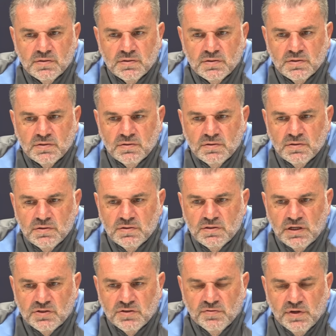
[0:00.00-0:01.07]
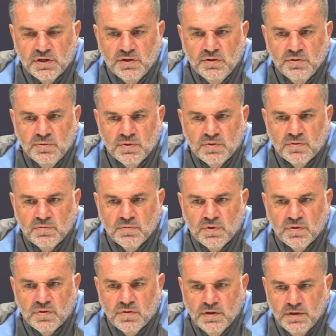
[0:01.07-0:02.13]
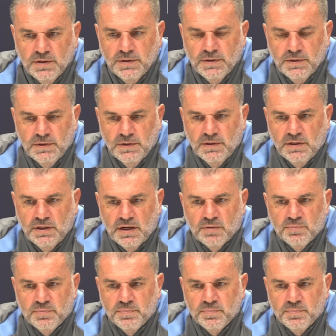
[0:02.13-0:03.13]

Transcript: such a venue with you know,